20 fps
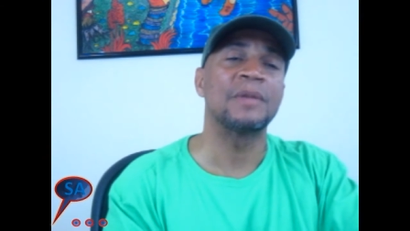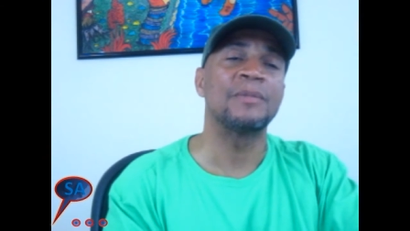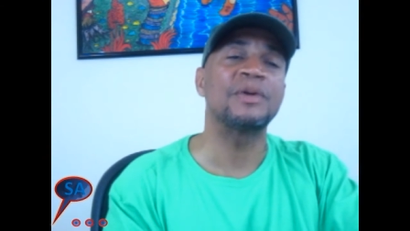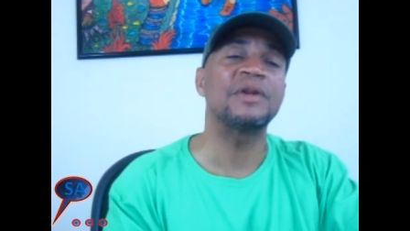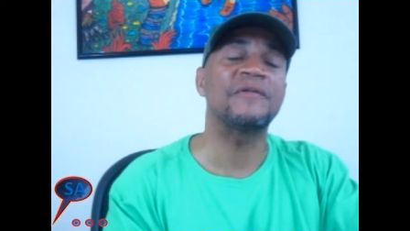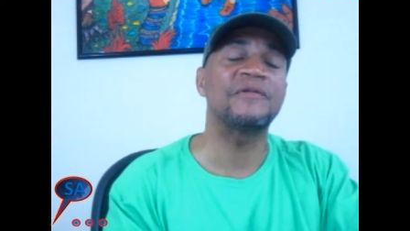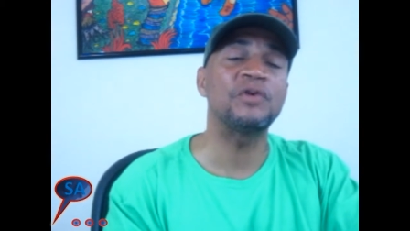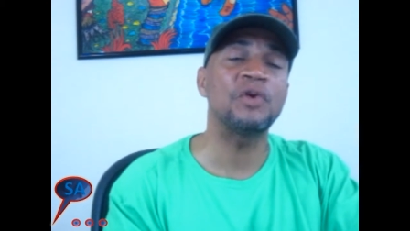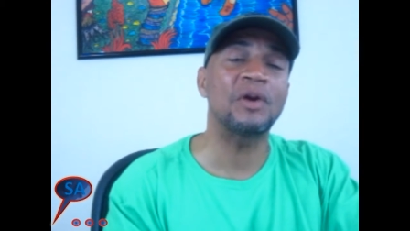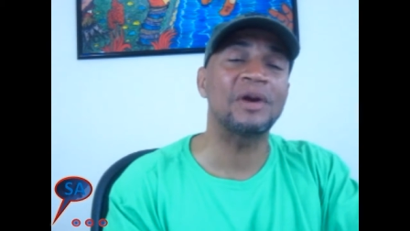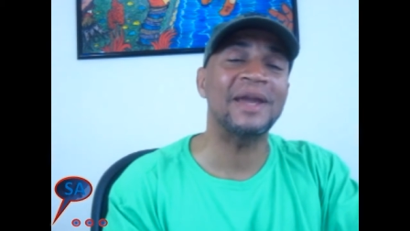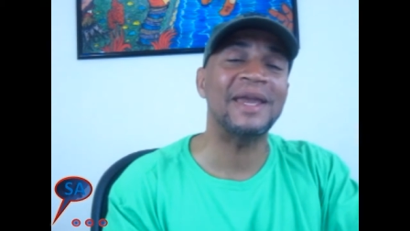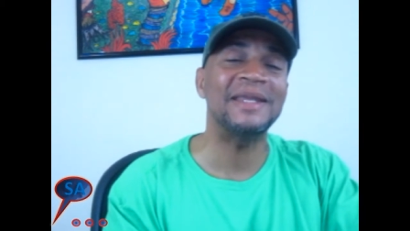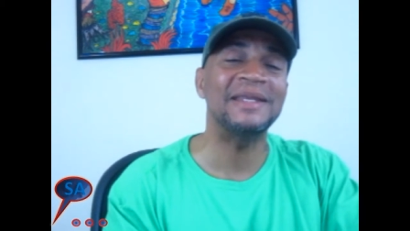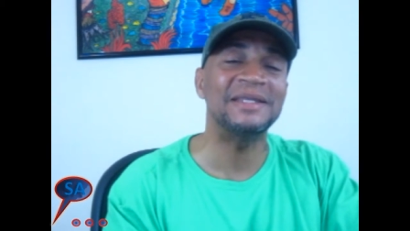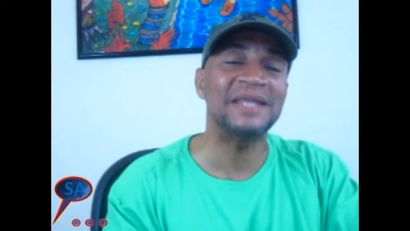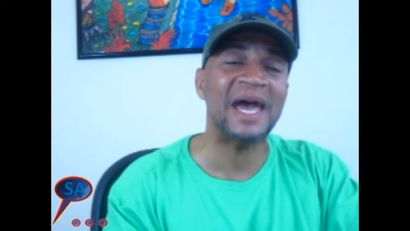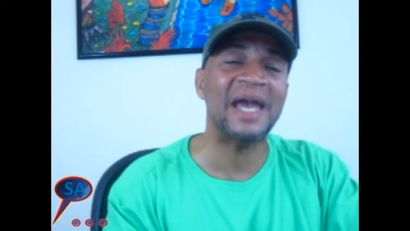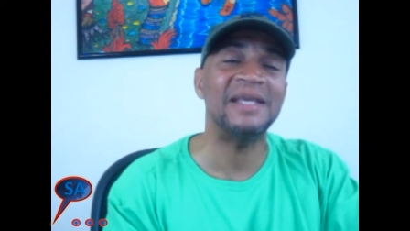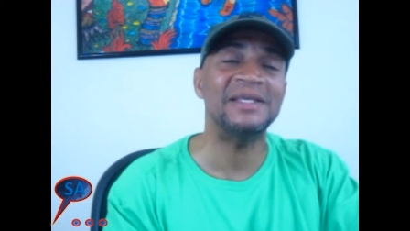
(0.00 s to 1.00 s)
But if you are a
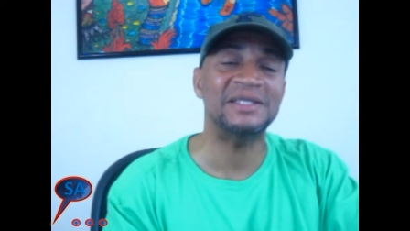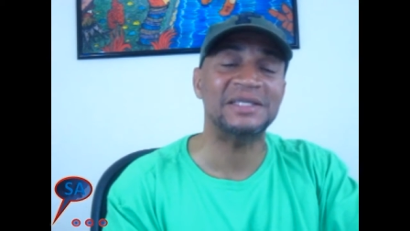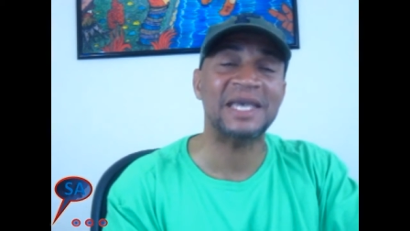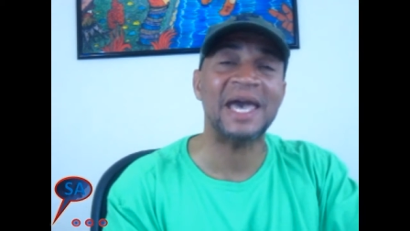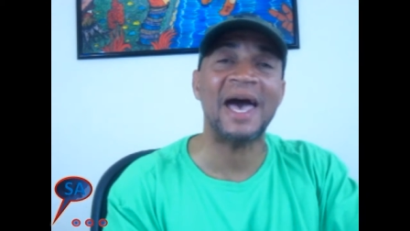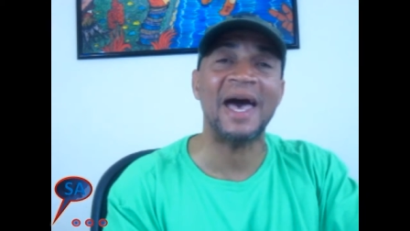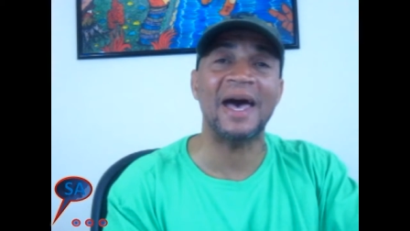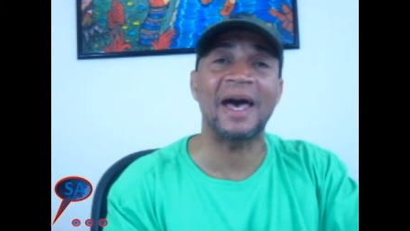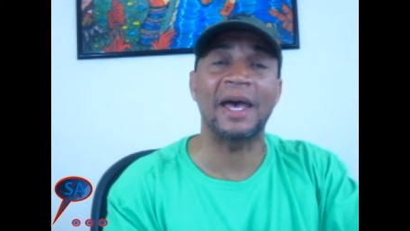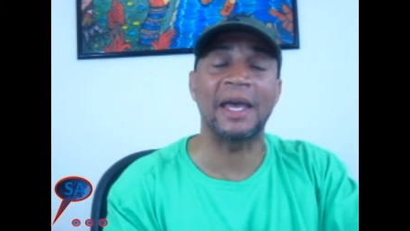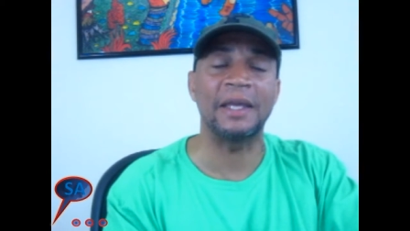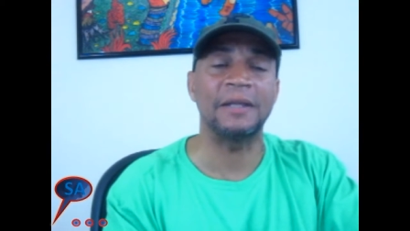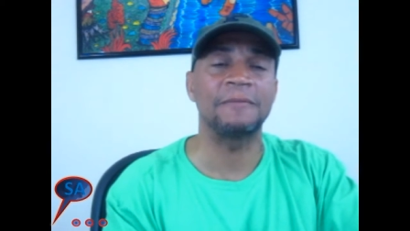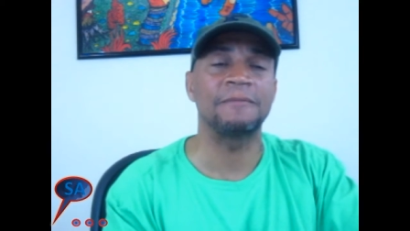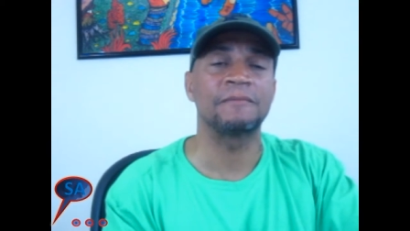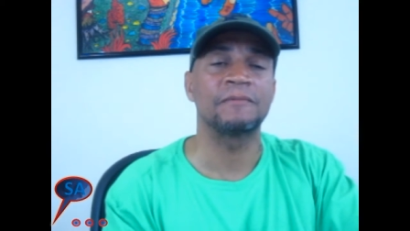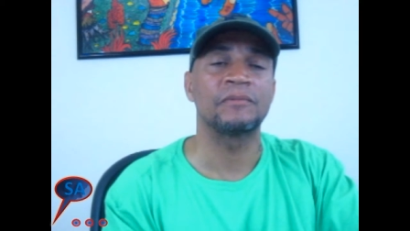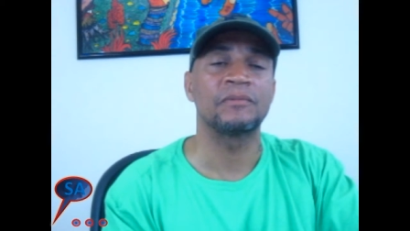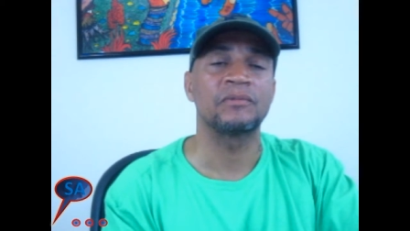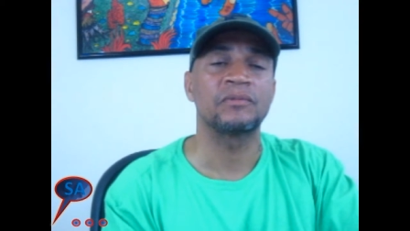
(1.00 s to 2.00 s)
nice guy,
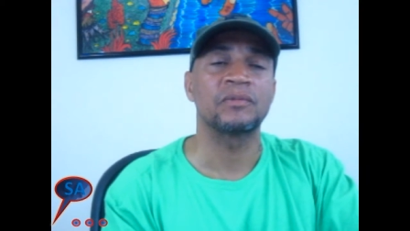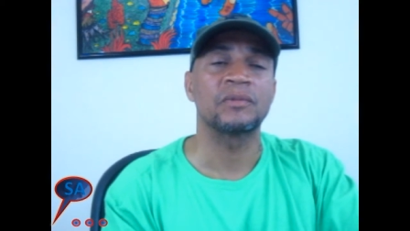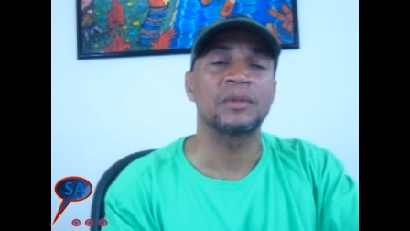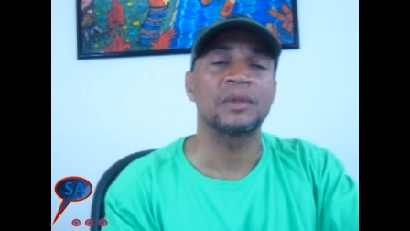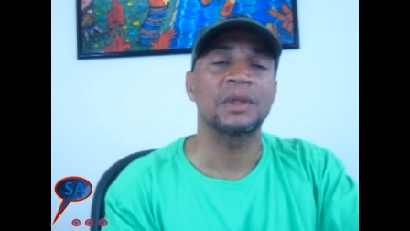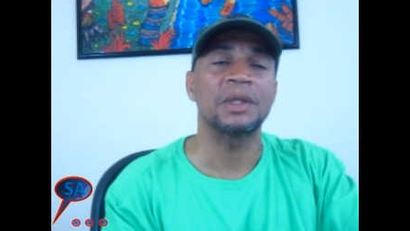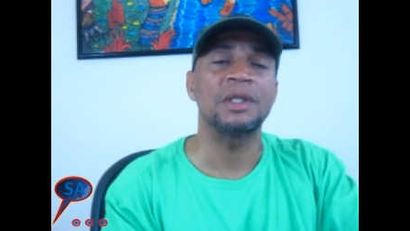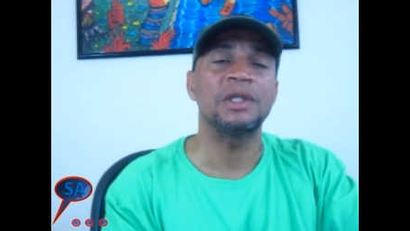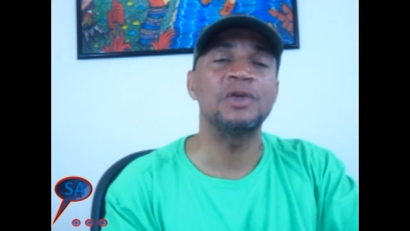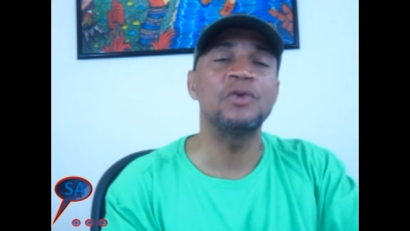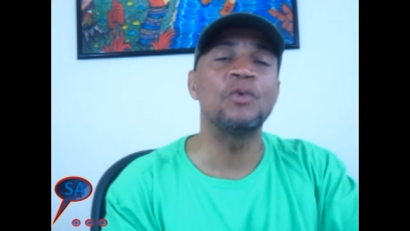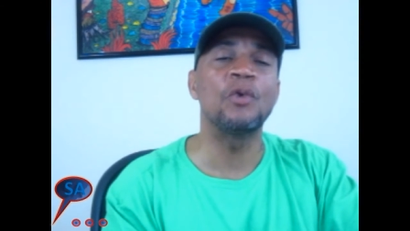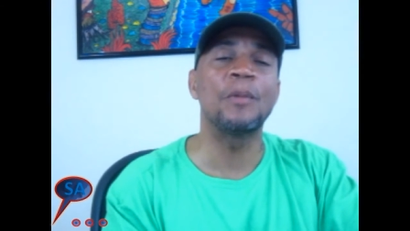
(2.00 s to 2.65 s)
you